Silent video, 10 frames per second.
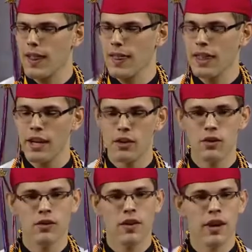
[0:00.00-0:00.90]

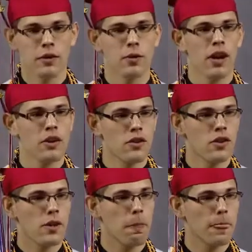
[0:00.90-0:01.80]
leaders that create good
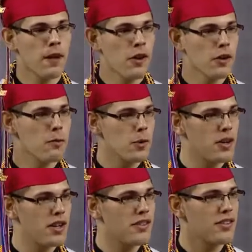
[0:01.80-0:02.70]
in our
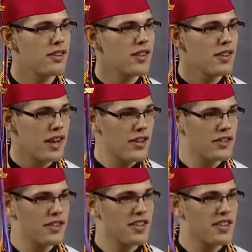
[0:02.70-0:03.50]
communities, nation,